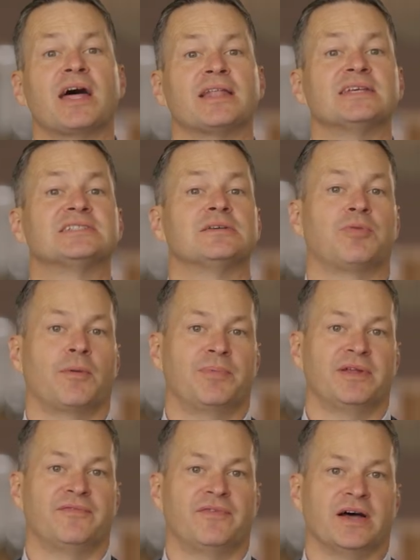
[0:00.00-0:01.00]
unlisted
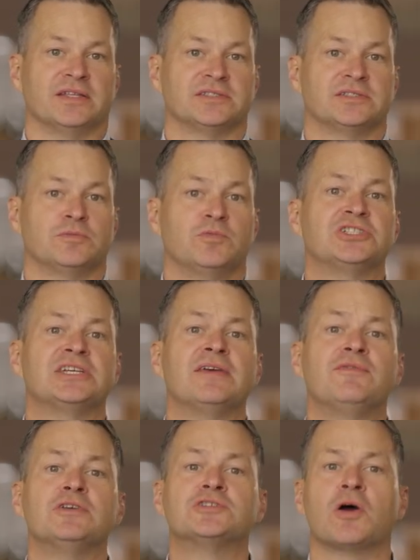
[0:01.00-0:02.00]
property funds, which
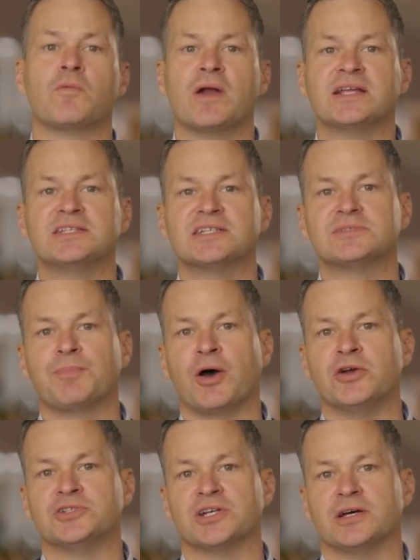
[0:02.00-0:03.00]
give you direct
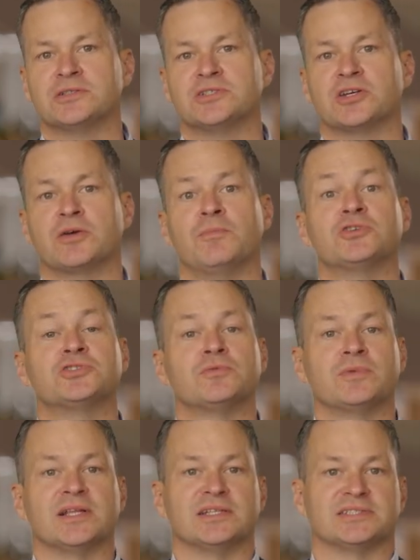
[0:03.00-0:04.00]
exposure to commercial
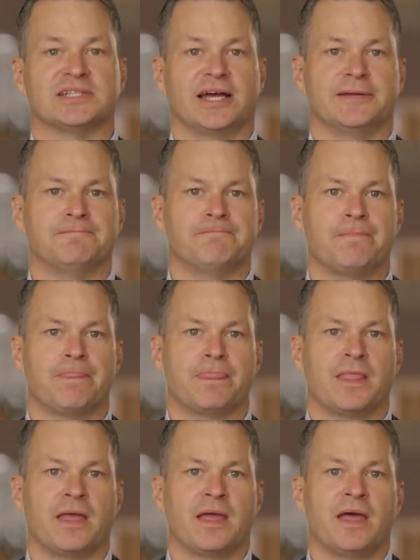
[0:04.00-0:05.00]
real estate.
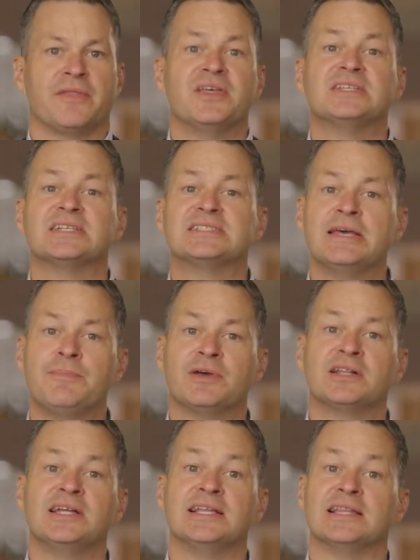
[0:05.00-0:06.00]
These are typically